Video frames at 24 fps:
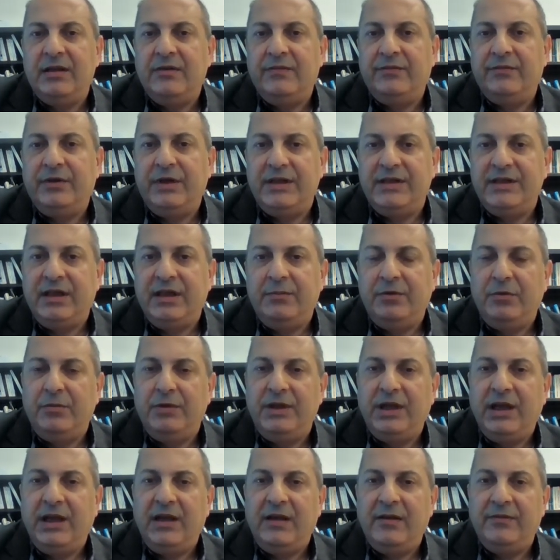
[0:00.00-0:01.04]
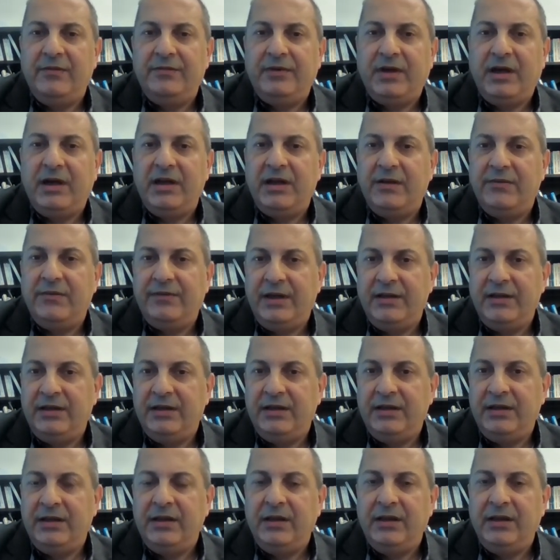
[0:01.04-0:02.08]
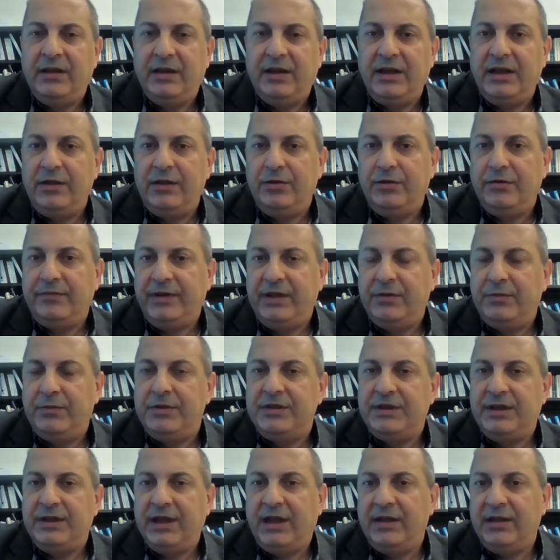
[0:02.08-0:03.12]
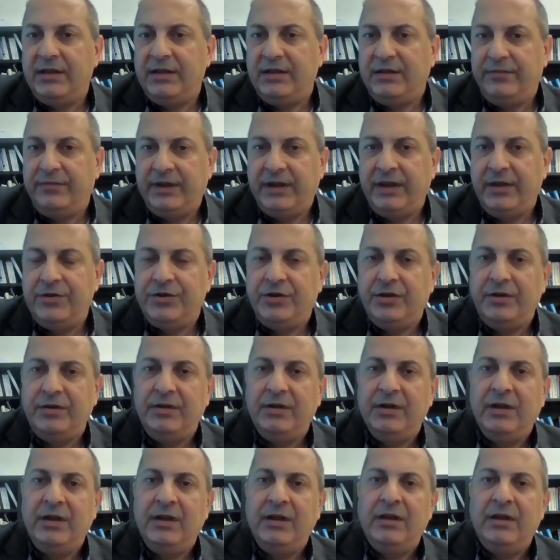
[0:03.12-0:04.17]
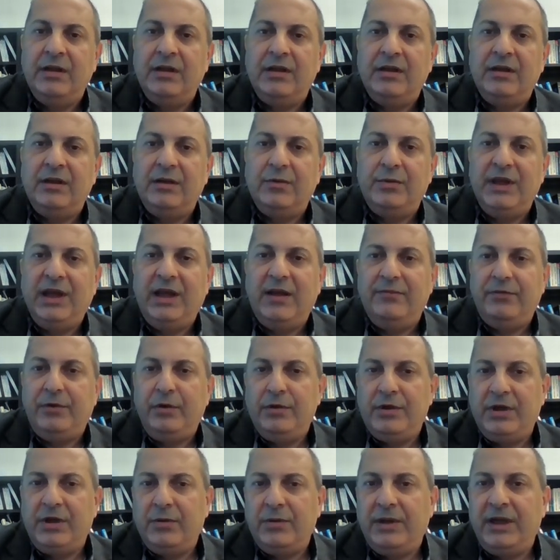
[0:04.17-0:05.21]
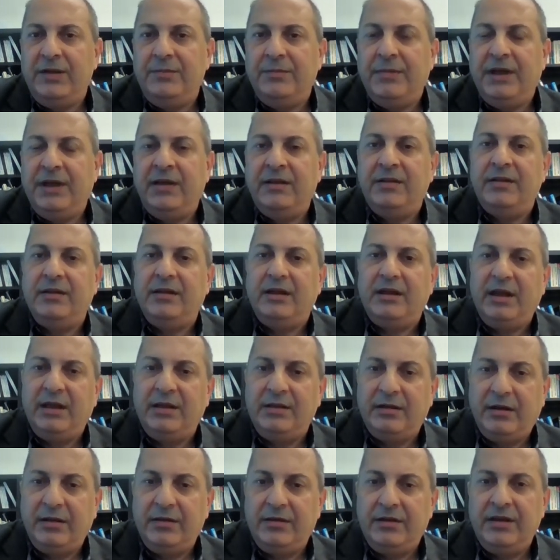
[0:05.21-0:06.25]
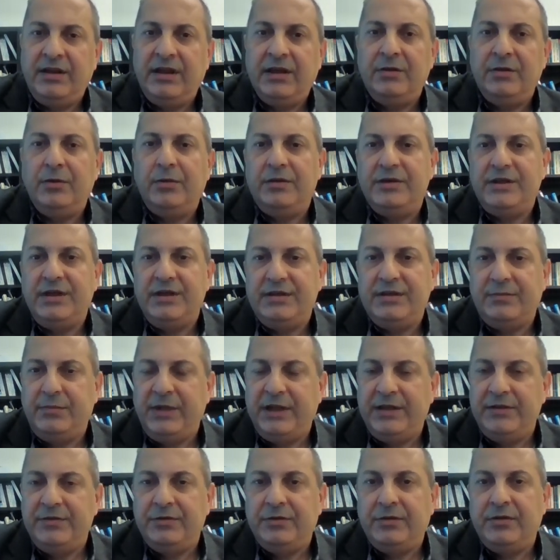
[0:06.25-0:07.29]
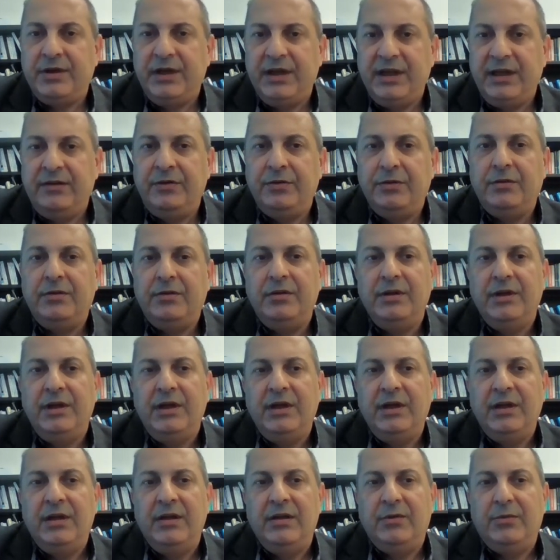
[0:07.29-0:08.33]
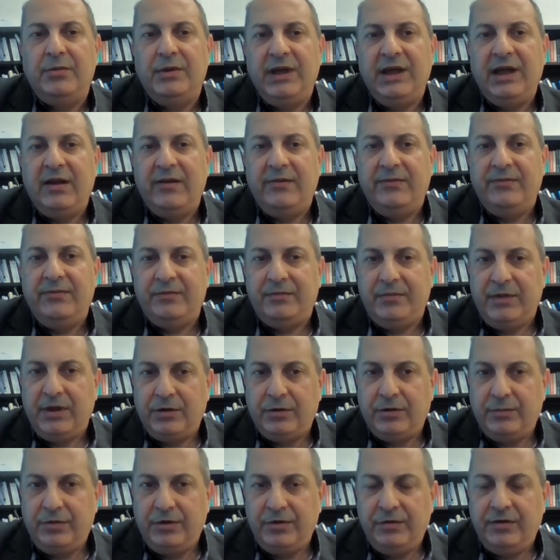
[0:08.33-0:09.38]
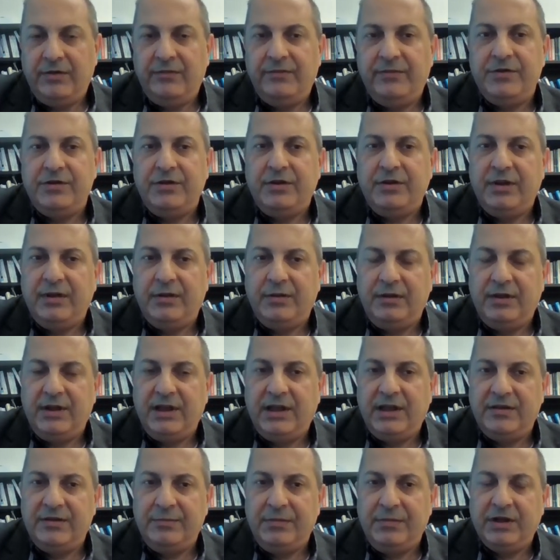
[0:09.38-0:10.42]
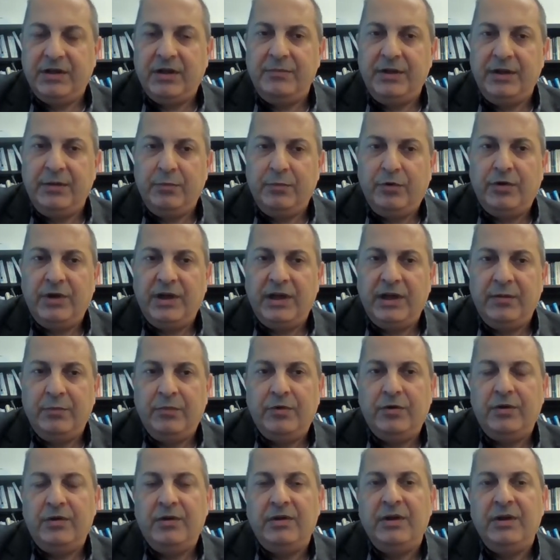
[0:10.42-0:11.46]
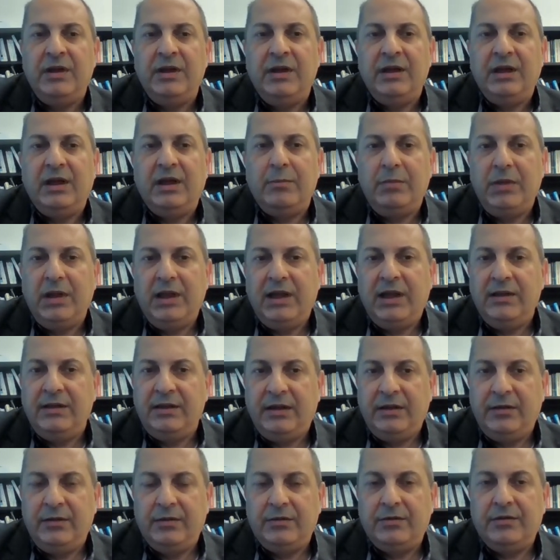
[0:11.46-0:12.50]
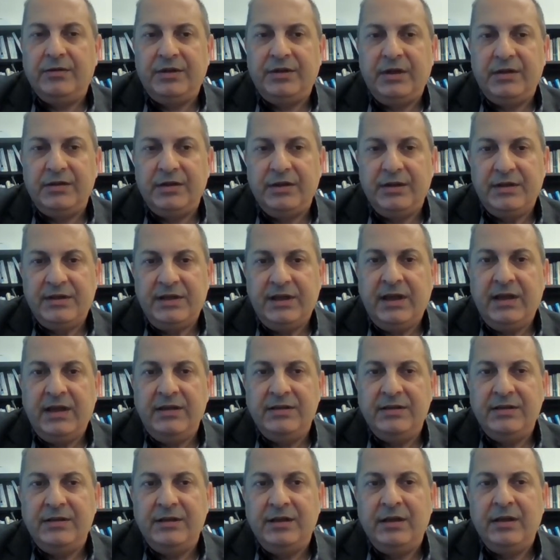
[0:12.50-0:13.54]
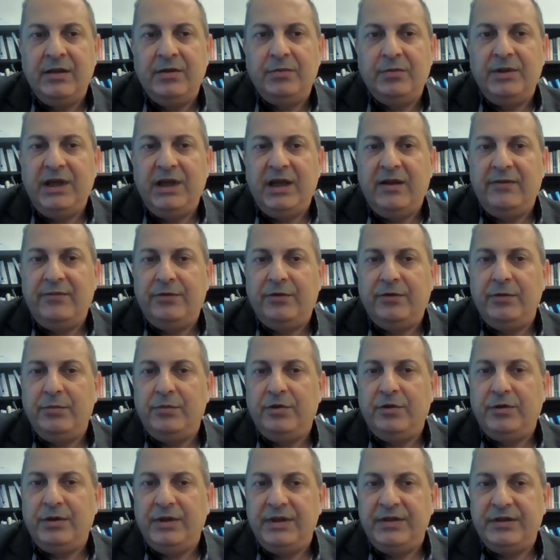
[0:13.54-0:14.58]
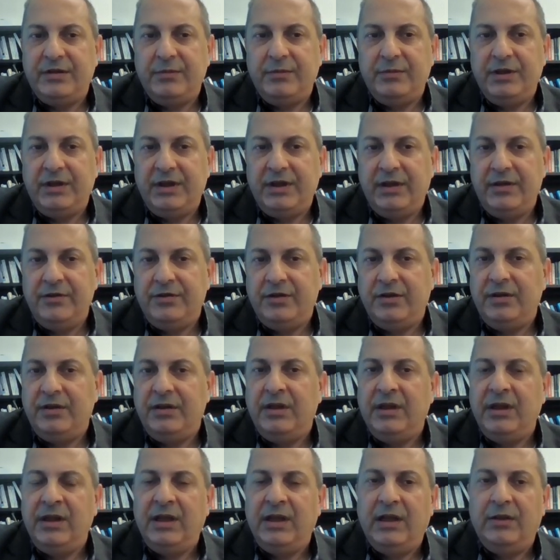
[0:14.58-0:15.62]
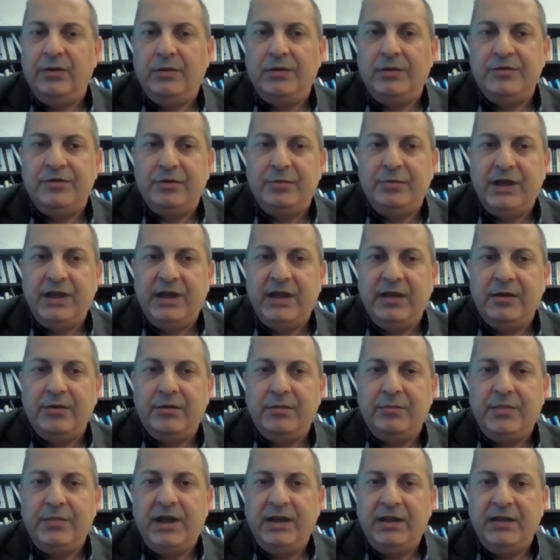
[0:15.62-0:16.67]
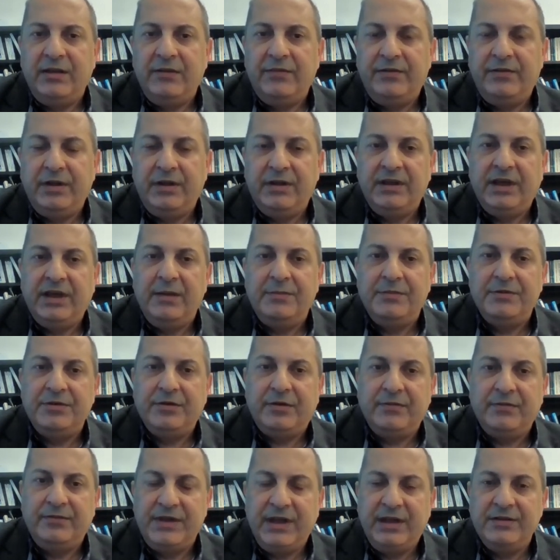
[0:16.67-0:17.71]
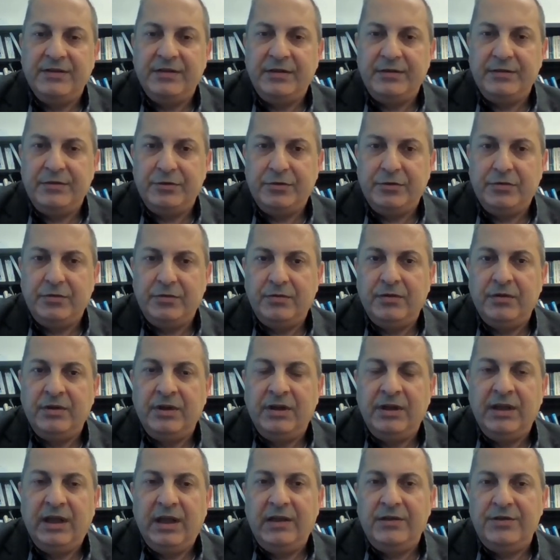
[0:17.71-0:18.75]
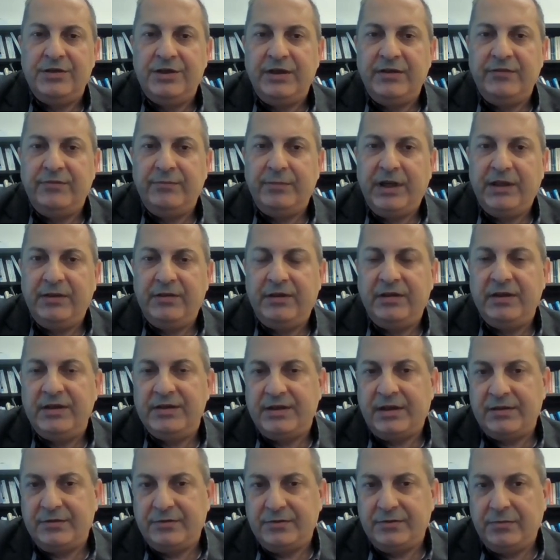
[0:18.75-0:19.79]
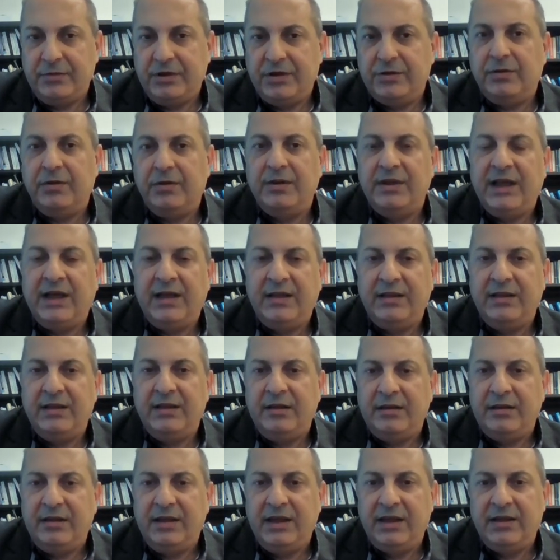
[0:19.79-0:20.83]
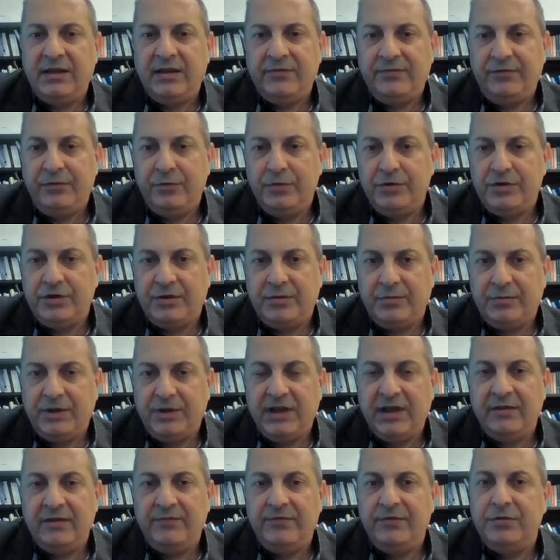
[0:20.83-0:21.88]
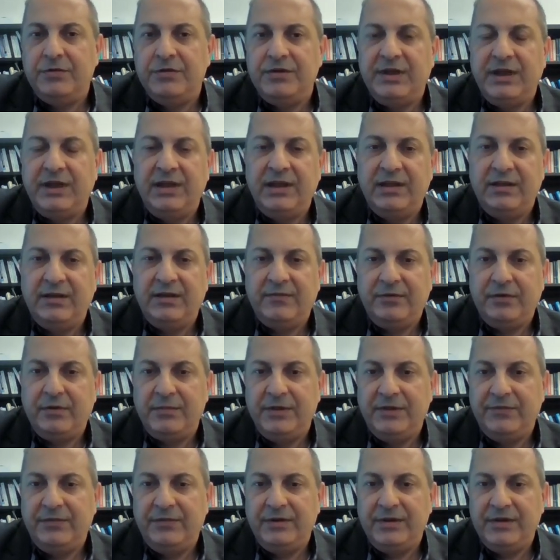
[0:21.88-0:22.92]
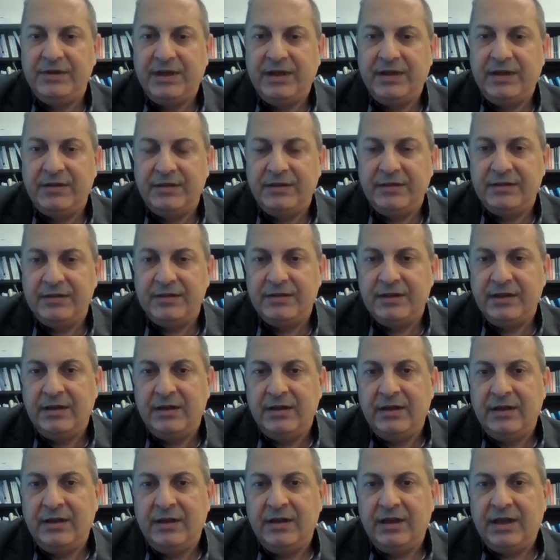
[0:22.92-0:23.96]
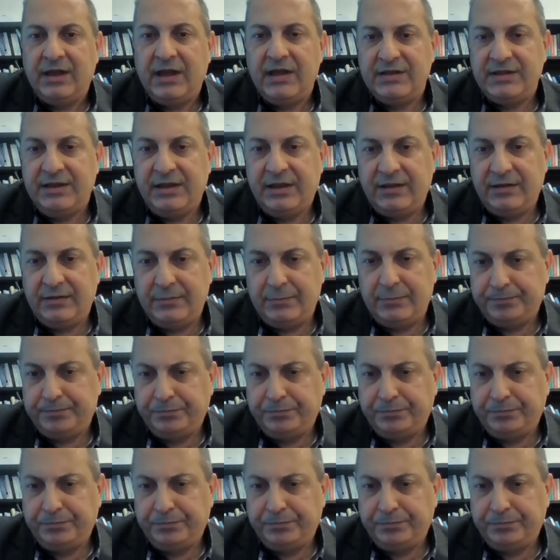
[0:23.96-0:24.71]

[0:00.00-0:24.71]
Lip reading: For example, we have RFID, radio frequency identification. We have ultra-wideband and other technologies based on radio. We have the computer vision that's becoming more and more applied in construction sites. We have onboard instrumentation, and also we can combine different types of sensors to achieve better results. So we call that data fusion. We can fuse the data from different sensors as needed.